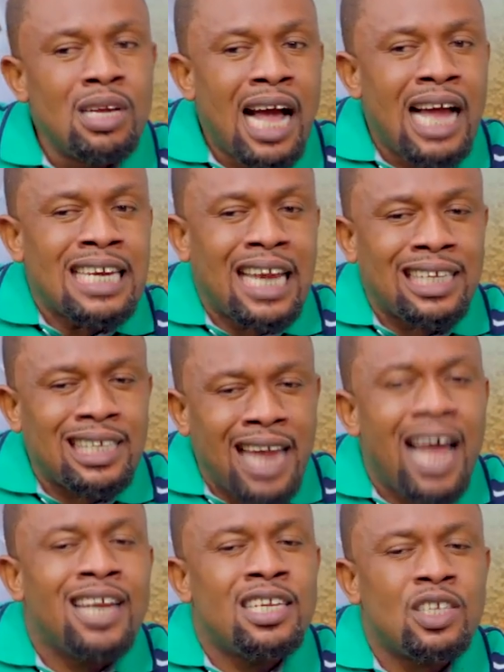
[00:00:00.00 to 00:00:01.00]

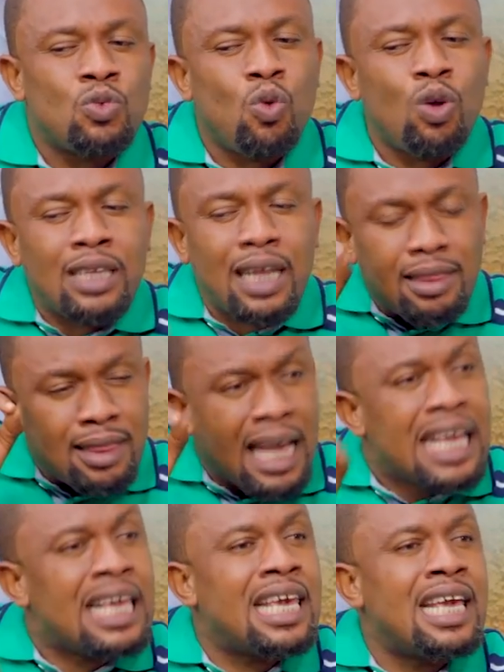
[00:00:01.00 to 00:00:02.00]
understands what the
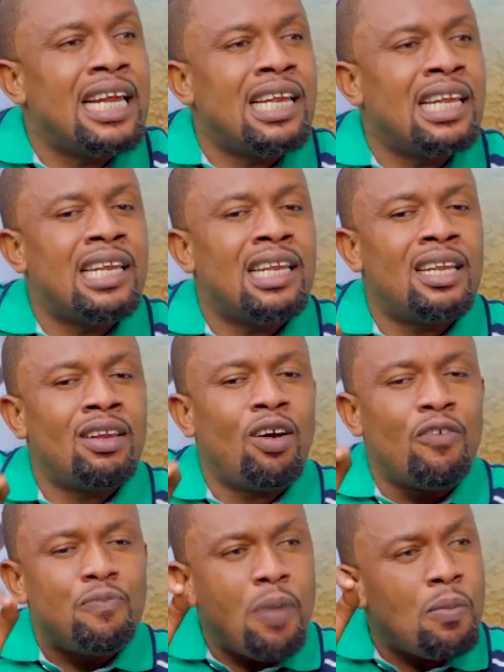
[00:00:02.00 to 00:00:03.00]
thinking
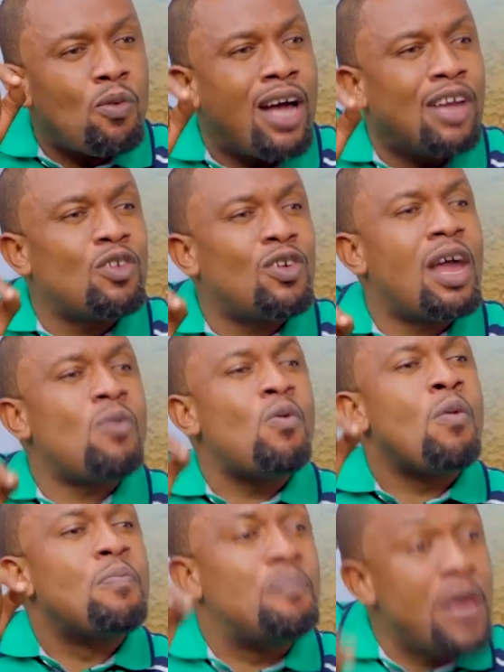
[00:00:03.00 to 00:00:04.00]
of Pep Guardiola
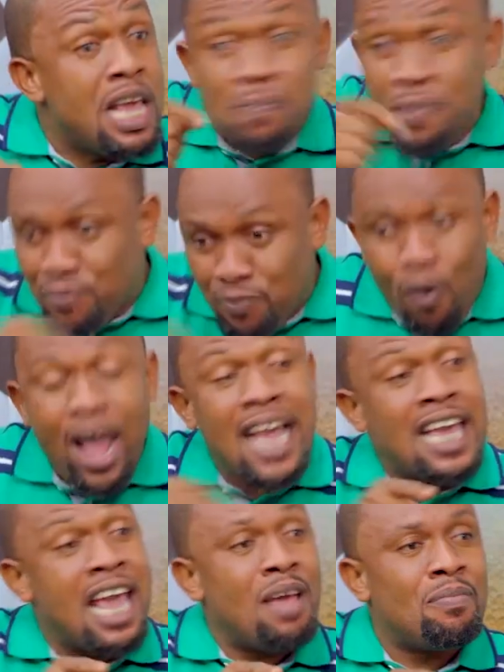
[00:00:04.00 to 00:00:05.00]
will be before a
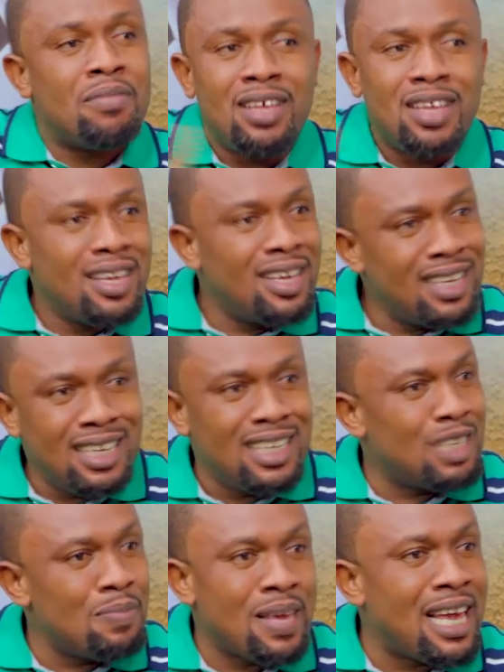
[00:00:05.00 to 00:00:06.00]
game,
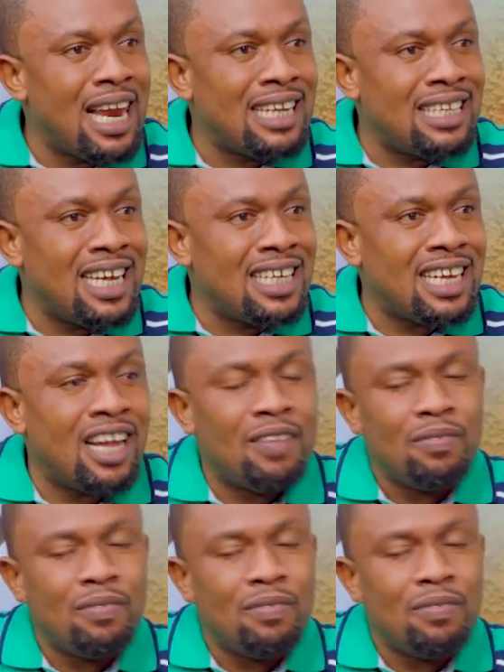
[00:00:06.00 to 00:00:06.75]
is Mikel Arteta.